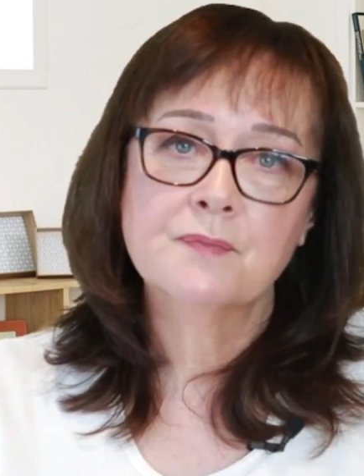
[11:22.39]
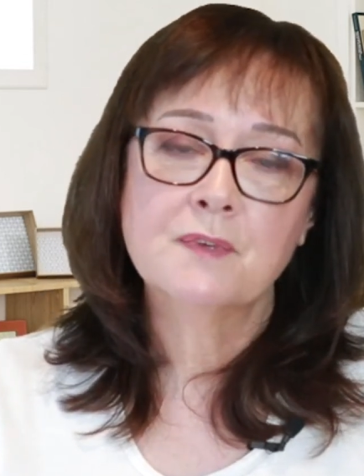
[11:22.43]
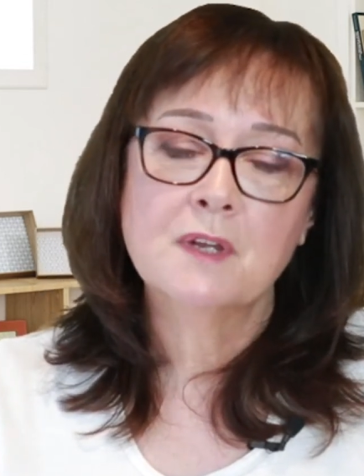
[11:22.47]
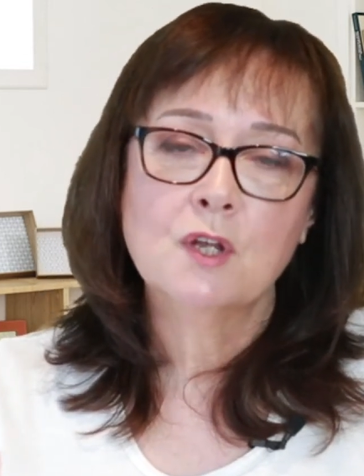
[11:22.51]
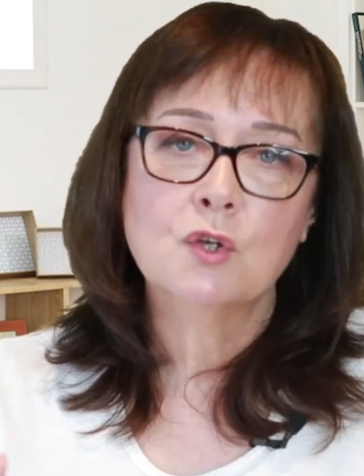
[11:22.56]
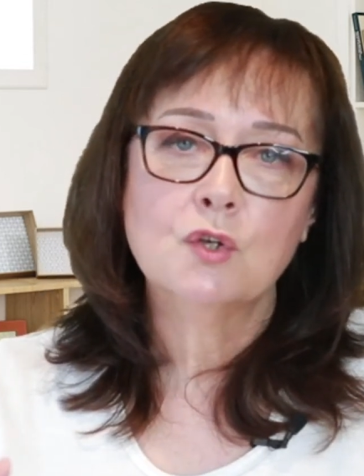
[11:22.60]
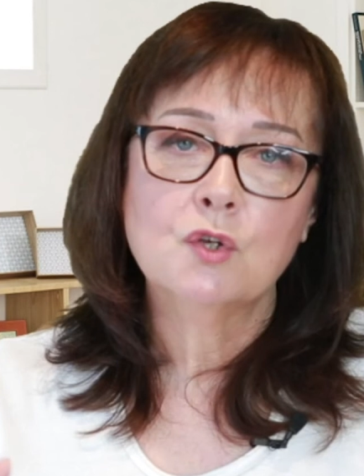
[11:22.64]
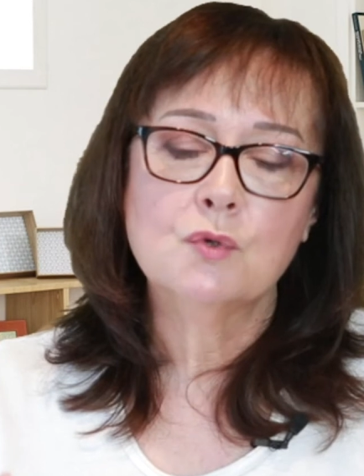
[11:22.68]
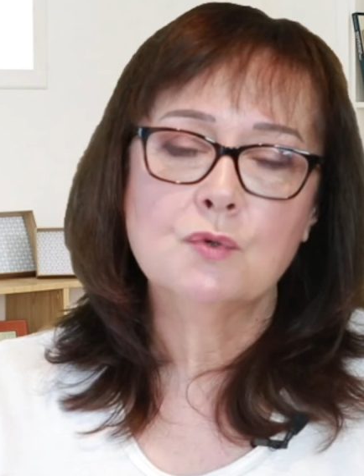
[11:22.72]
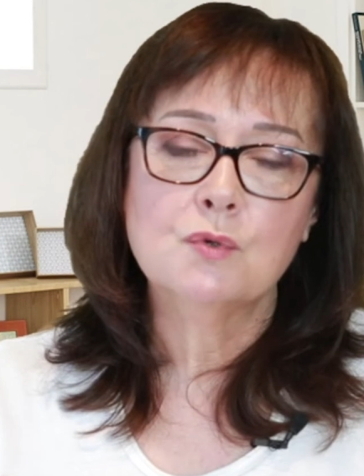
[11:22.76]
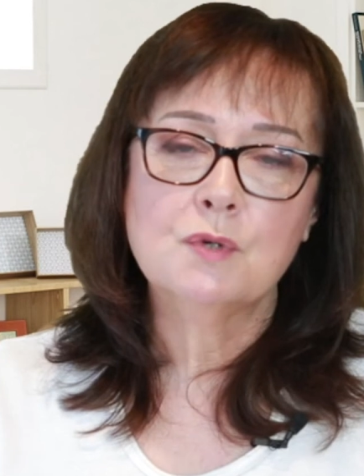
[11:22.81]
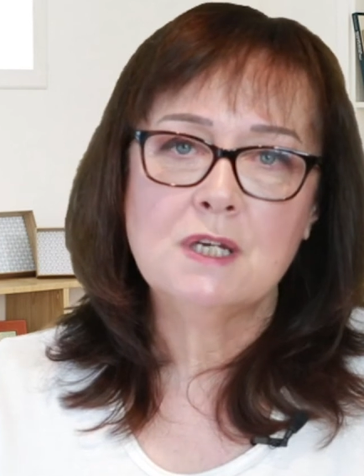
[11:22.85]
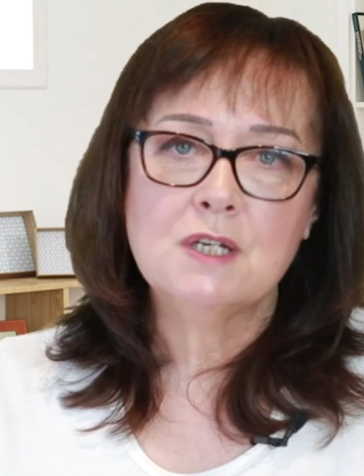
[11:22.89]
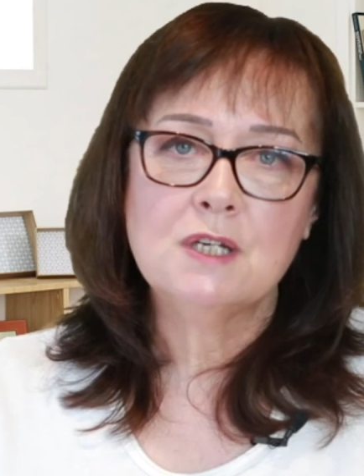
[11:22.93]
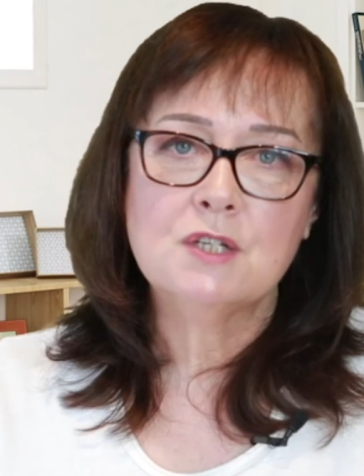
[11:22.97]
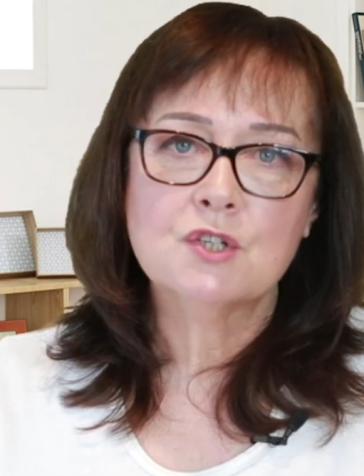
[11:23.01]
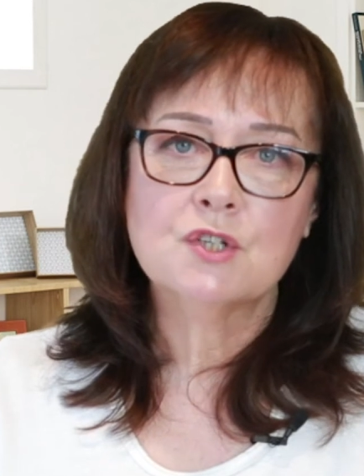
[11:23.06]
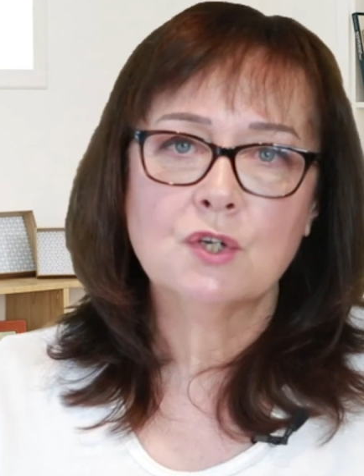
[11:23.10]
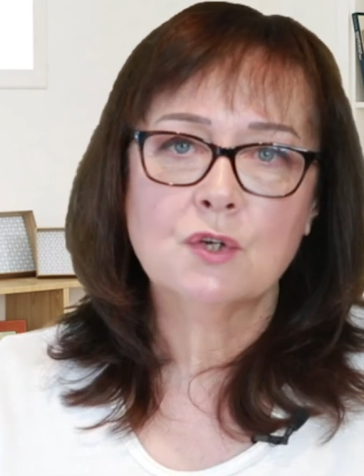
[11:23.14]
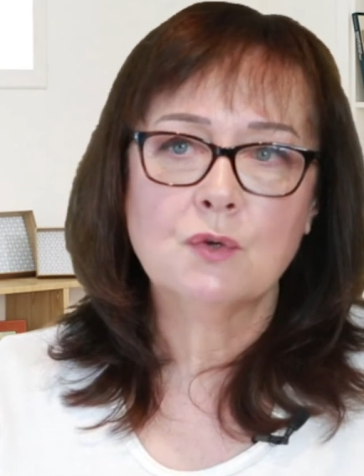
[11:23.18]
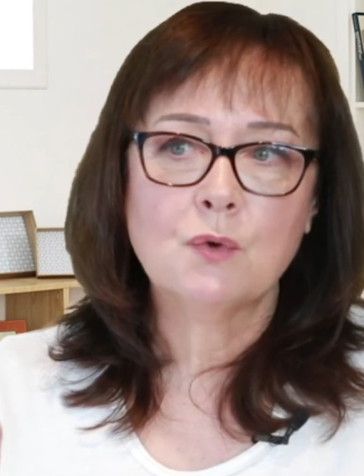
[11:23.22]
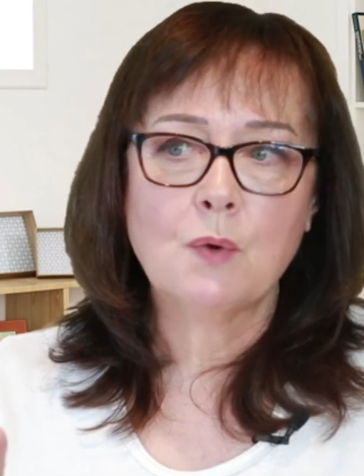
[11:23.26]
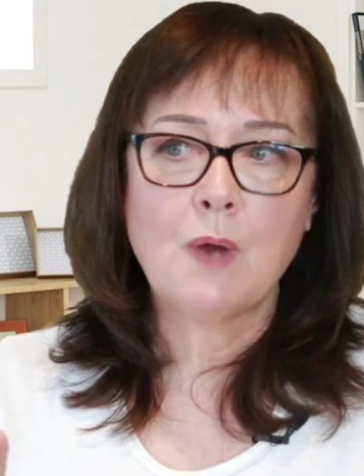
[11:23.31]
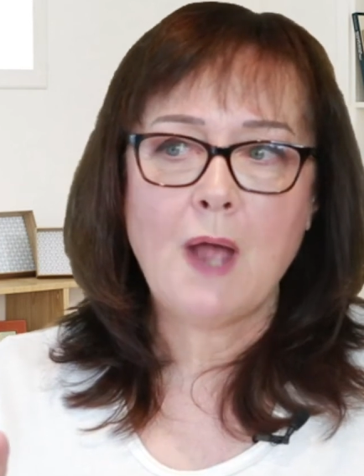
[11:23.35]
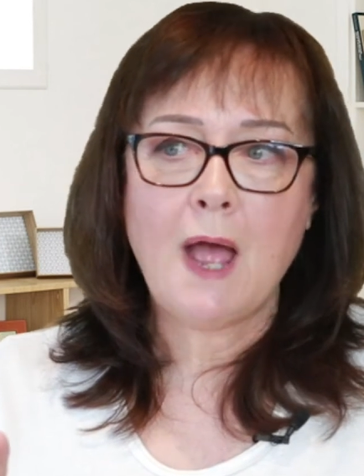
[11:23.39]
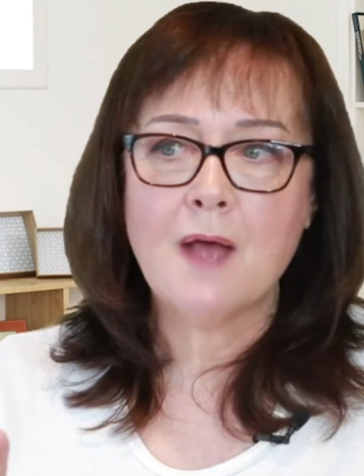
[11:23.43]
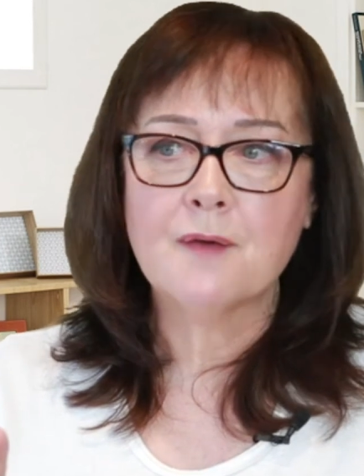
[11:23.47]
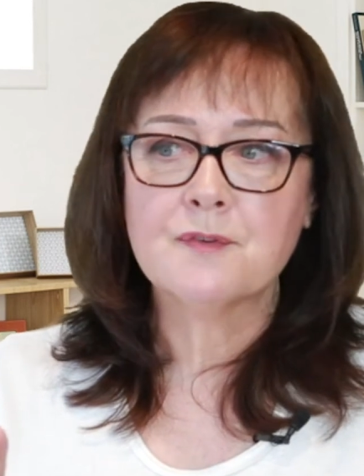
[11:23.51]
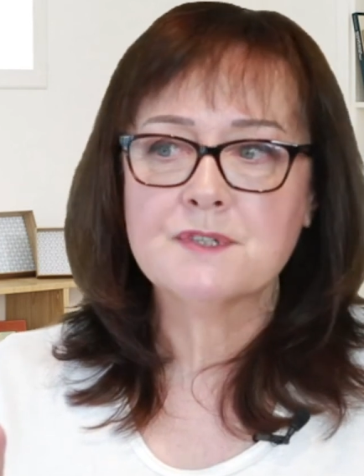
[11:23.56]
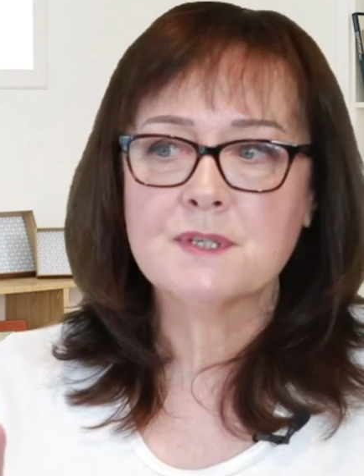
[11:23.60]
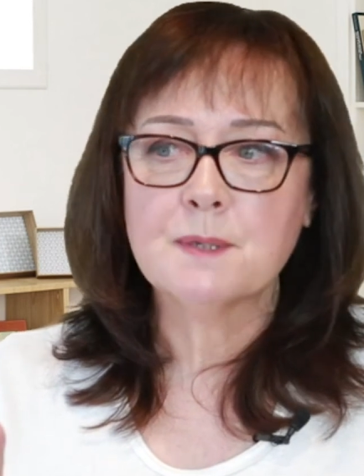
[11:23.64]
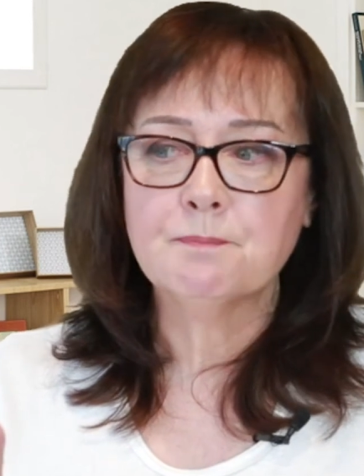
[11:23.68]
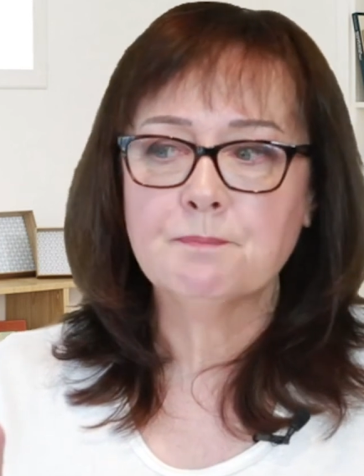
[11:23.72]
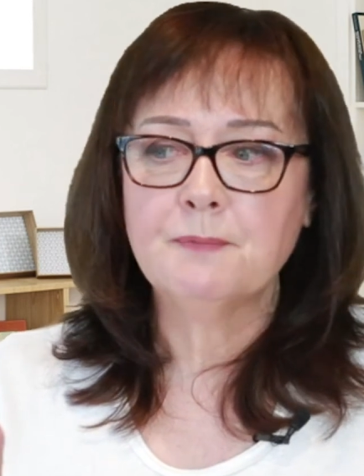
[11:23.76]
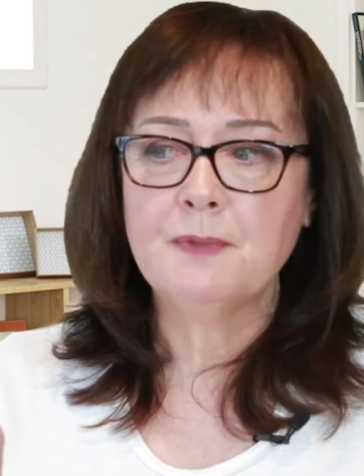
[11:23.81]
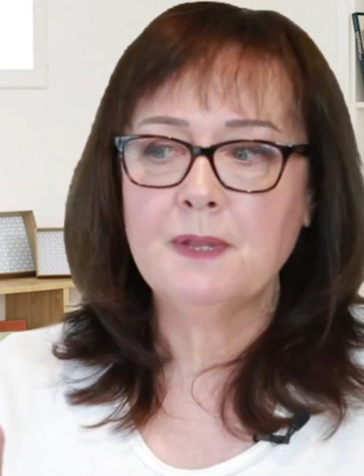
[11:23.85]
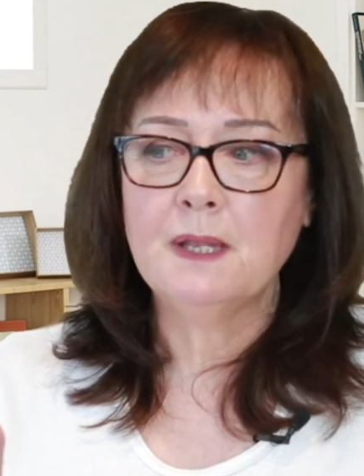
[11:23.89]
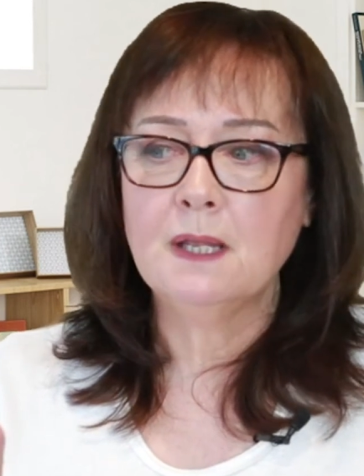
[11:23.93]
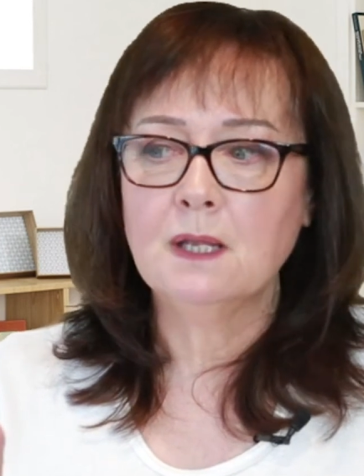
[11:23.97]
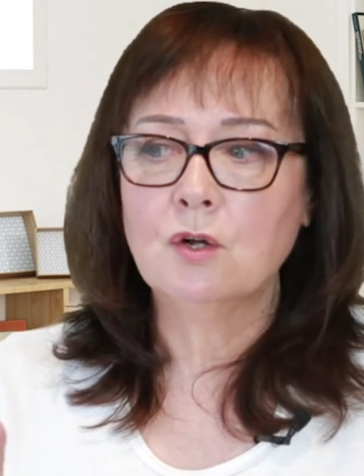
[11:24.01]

you need to have something